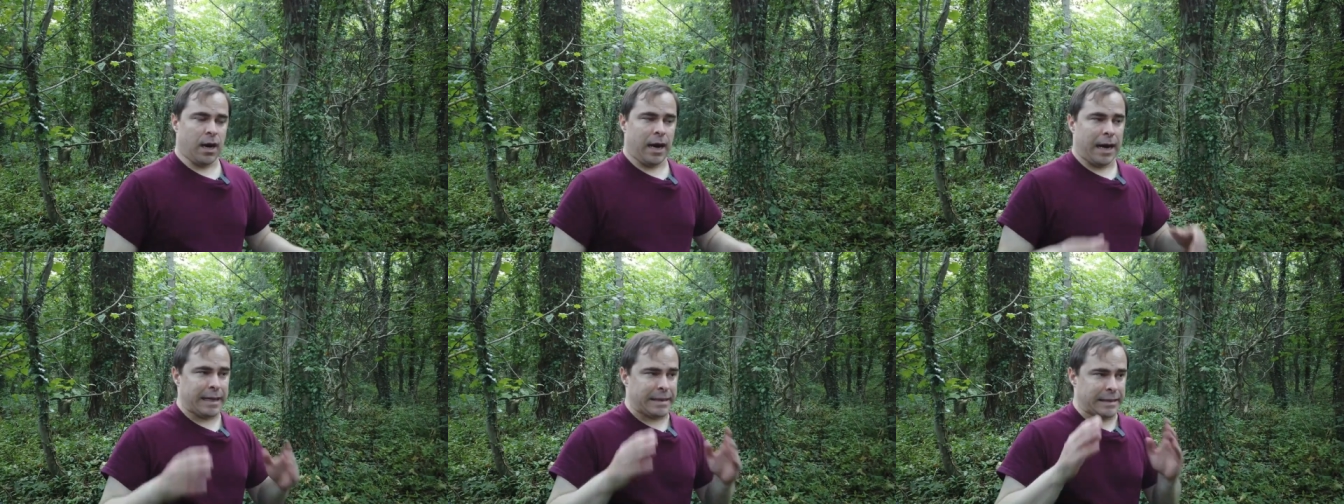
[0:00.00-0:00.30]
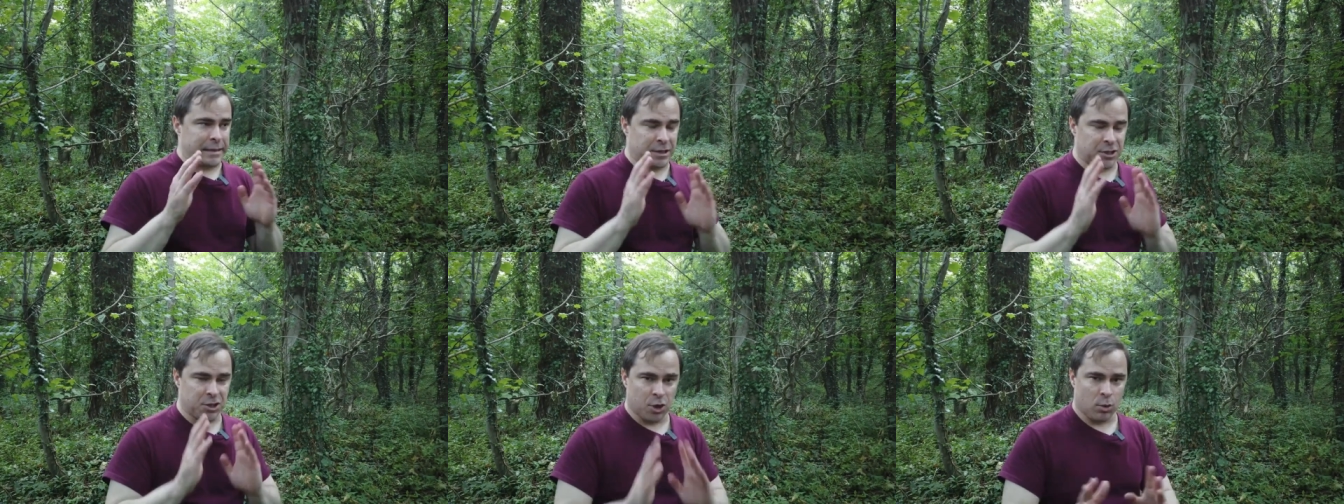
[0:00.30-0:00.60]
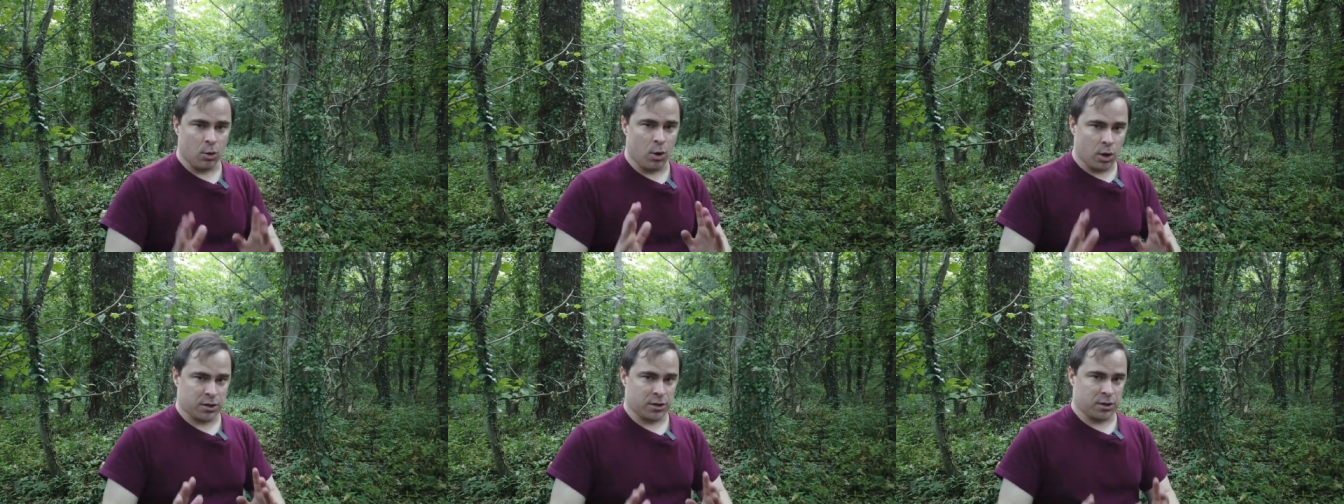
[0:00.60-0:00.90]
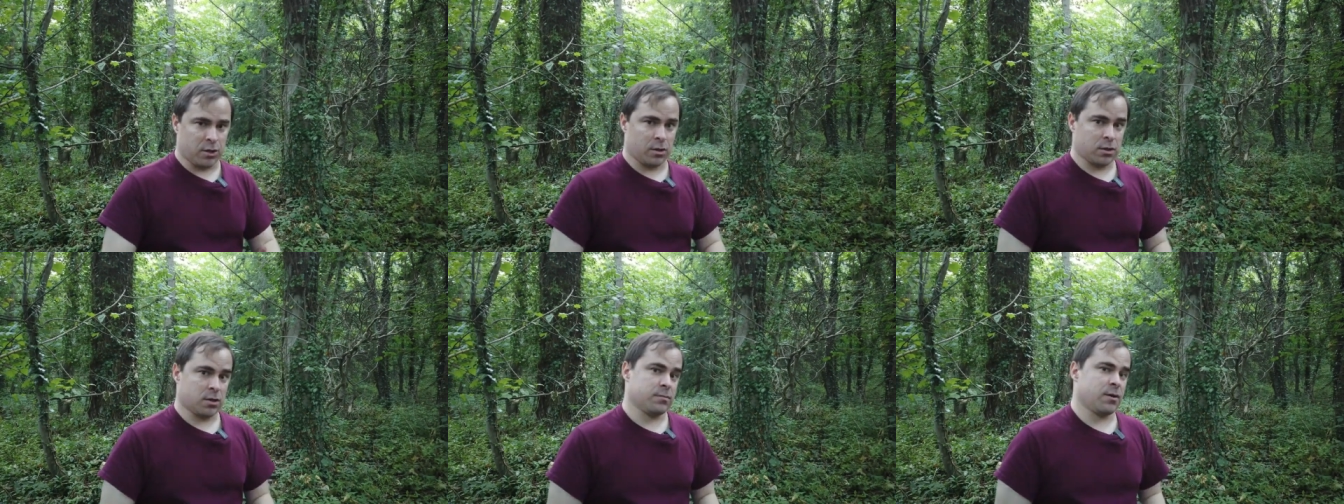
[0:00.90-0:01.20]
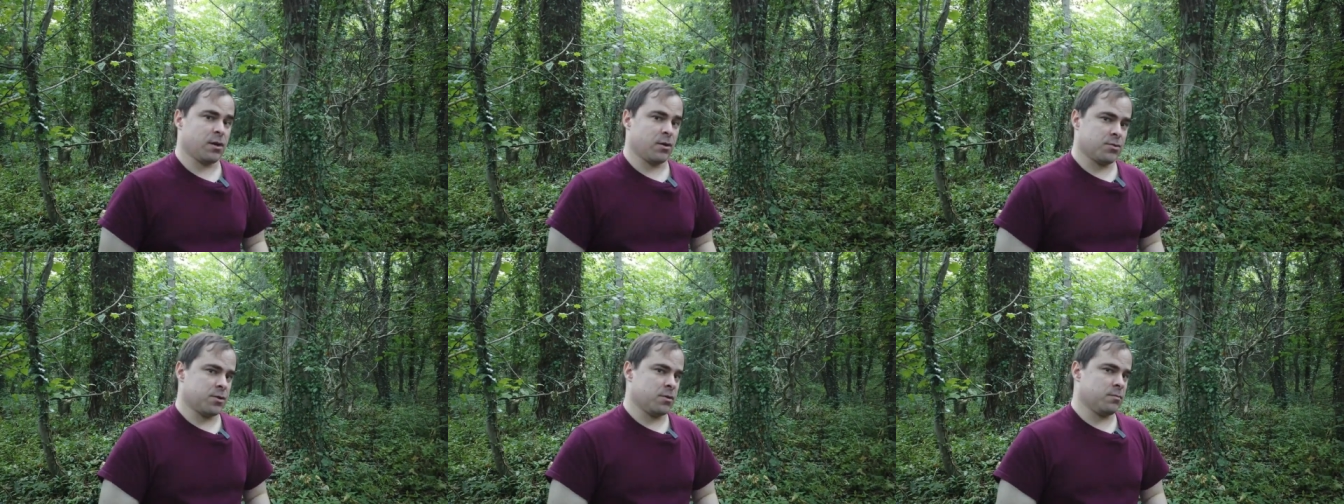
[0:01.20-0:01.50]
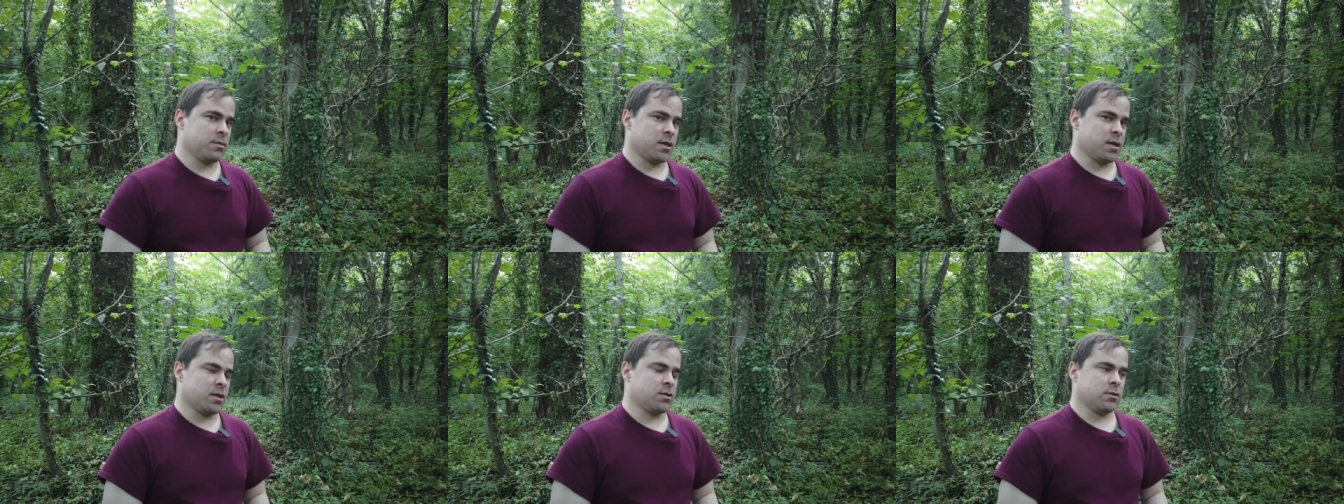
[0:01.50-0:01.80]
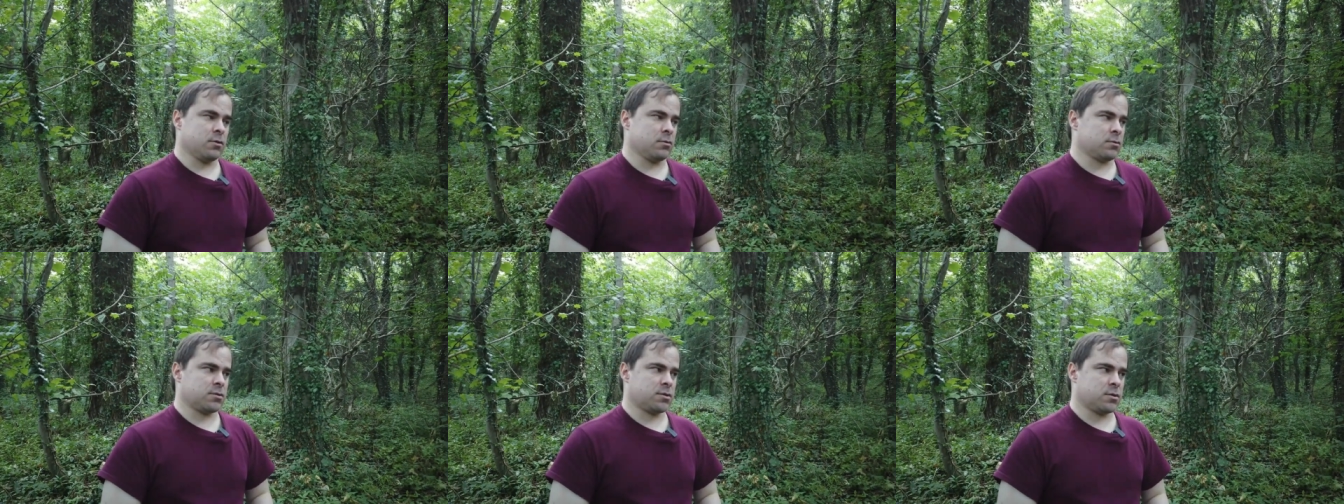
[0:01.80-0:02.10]
I could go on and on about them, but I
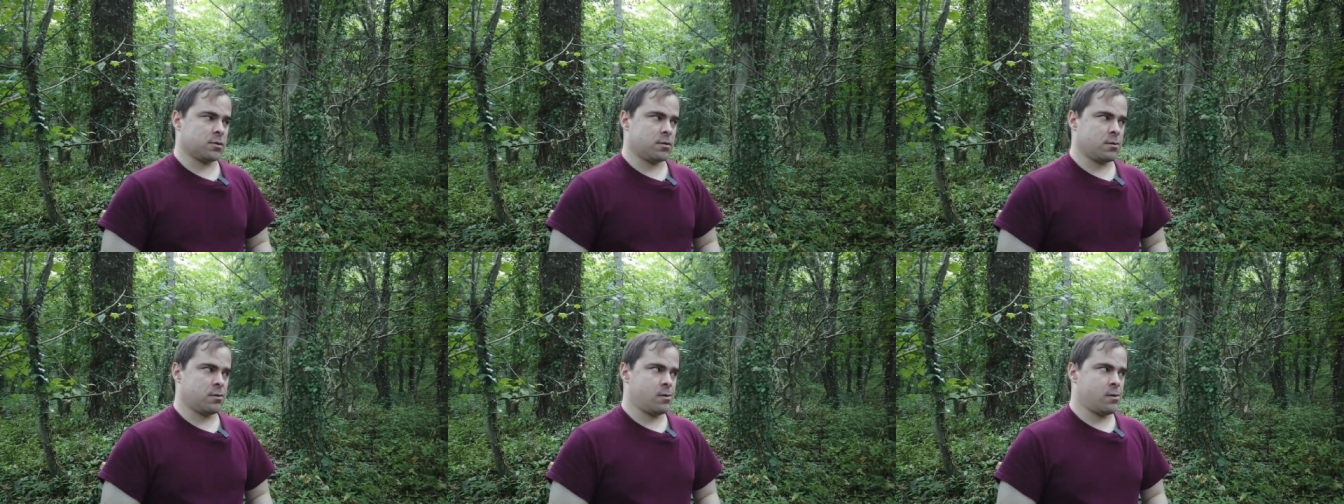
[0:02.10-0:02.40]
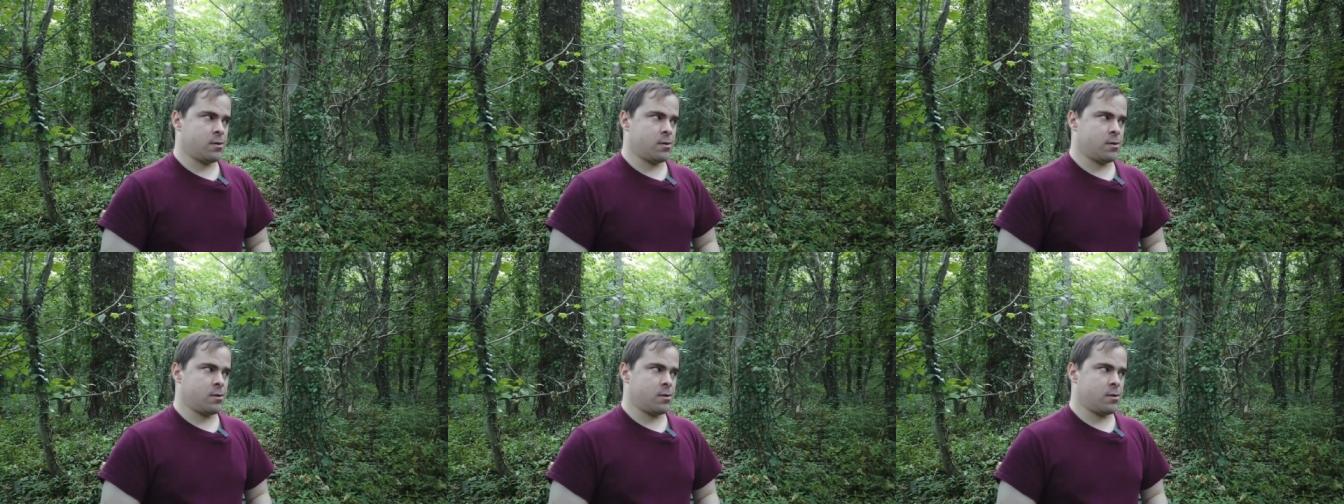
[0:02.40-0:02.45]
don't